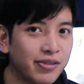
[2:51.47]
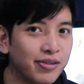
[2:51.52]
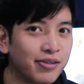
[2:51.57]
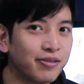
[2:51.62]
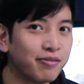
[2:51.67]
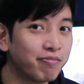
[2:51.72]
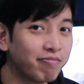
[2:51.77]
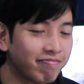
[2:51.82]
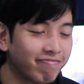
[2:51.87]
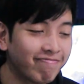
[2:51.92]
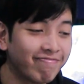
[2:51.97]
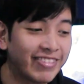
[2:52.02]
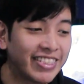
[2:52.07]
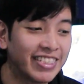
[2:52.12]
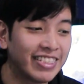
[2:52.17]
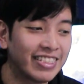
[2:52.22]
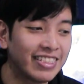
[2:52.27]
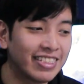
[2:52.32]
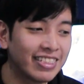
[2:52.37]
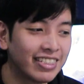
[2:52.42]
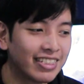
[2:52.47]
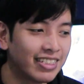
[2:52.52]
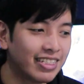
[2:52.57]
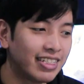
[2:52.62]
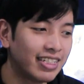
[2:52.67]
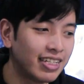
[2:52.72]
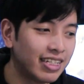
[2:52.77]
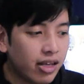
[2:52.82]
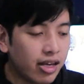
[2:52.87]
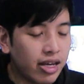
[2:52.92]
So
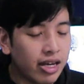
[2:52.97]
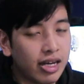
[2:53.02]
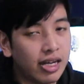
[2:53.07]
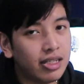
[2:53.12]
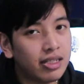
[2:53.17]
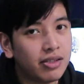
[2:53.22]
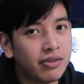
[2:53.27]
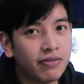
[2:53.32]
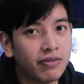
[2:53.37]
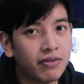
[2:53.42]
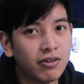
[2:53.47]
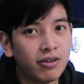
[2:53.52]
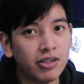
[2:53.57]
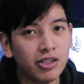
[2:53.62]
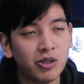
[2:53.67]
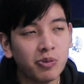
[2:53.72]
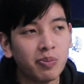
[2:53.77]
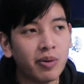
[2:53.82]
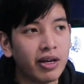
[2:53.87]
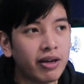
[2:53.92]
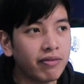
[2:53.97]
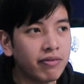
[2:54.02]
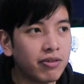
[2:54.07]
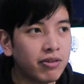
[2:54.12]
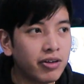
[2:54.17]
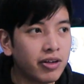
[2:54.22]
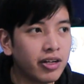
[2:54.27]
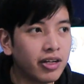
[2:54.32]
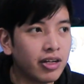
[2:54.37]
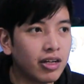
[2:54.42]
as for the spec
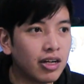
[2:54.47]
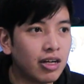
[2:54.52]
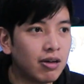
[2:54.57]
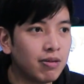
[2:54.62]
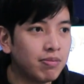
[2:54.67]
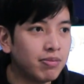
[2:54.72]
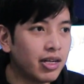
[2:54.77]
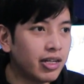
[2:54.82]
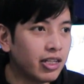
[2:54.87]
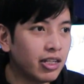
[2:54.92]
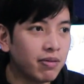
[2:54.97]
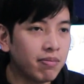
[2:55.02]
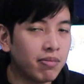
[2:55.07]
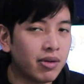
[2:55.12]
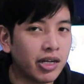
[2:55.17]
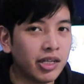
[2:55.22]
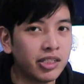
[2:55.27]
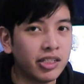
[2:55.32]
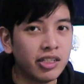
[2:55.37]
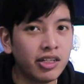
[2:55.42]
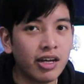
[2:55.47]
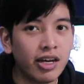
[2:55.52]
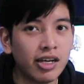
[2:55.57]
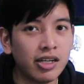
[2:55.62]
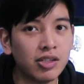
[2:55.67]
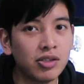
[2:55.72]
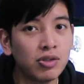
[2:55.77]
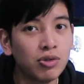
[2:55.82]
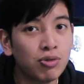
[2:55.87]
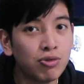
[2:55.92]
for it, nothing much. It
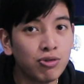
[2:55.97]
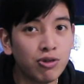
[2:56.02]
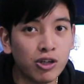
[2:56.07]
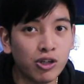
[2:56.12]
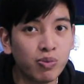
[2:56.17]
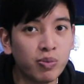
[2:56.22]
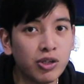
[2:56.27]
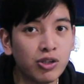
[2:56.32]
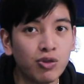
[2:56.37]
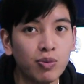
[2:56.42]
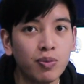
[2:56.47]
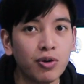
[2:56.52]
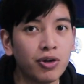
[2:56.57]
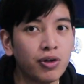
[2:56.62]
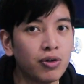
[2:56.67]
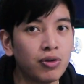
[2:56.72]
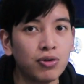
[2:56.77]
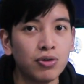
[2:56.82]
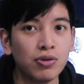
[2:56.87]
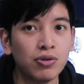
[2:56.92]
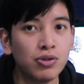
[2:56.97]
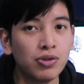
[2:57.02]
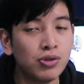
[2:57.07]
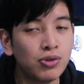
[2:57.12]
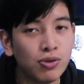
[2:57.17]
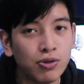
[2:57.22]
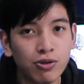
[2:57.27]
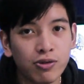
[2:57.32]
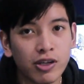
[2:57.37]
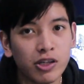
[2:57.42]
has 2 USB 2.0,
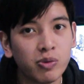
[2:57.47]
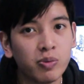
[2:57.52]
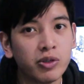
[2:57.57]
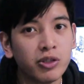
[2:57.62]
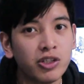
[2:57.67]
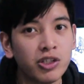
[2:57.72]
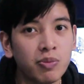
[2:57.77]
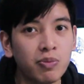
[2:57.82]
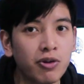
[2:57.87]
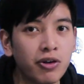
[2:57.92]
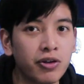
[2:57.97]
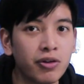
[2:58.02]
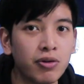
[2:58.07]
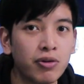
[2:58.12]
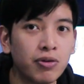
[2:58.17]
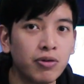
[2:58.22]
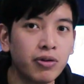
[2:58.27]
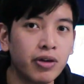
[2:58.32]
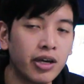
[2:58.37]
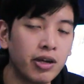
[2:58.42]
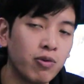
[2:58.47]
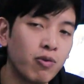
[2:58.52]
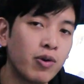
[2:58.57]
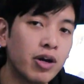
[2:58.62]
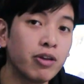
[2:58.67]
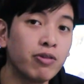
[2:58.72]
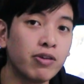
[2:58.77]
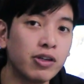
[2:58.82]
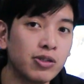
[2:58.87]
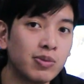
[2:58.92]
2 USB 3.0 and
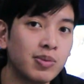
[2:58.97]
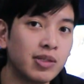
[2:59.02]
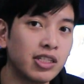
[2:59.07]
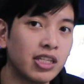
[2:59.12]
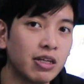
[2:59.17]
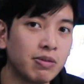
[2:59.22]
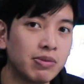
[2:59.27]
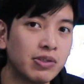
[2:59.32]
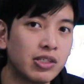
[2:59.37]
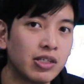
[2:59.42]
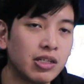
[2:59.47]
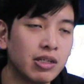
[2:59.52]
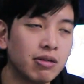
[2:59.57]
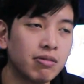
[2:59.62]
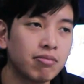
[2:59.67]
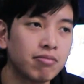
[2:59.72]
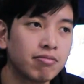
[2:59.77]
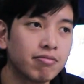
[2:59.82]
1 USB Type-C.